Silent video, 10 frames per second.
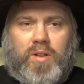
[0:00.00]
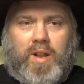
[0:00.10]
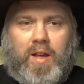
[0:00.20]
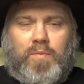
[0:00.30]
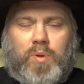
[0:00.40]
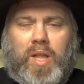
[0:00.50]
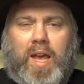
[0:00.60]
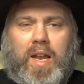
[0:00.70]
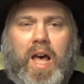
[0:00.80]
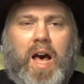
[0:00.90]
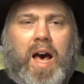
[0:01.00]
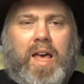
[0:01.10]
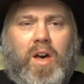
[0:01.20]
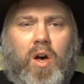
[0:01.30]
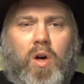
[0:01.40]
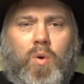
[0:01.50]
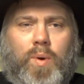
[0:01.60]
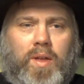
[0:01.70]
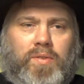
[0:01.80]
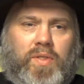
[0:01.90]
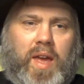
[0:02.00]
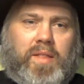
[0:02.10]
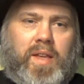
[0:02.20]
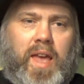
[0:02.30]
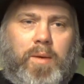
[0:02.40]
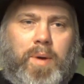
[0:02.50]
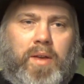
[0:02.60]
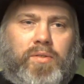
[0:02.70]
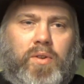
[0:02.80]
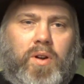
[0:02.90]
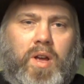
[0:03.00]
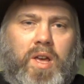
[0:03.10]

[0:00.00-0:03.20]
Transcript: that I've played, I always thank the game master.